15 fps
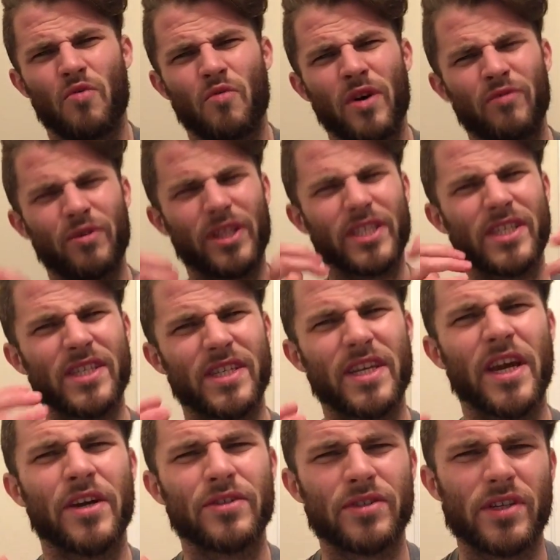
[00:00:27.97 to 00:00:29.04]
what really
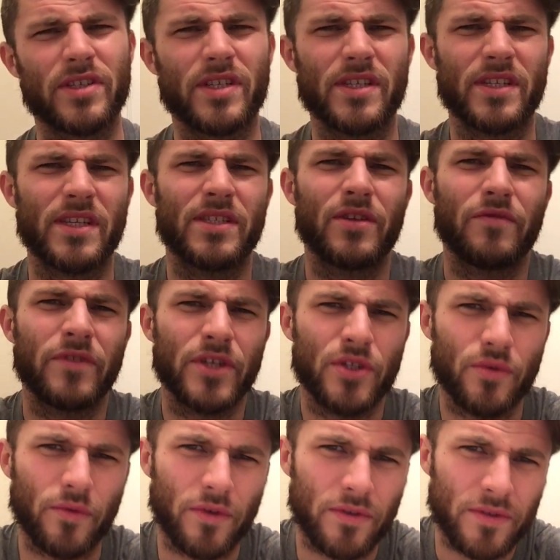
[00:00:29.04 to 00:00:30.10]
scares us as
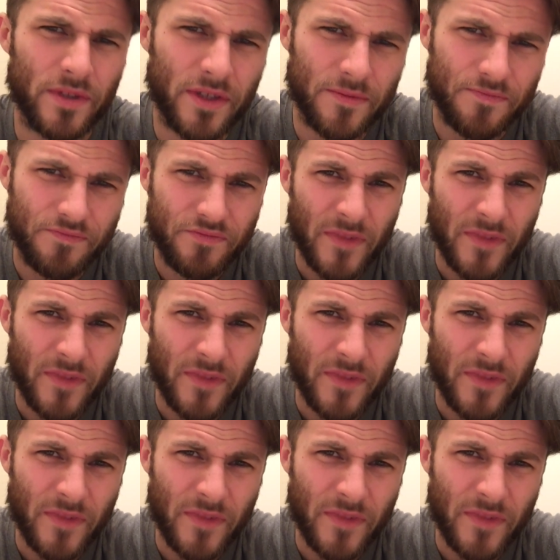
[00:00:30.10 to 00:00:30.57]
individuals.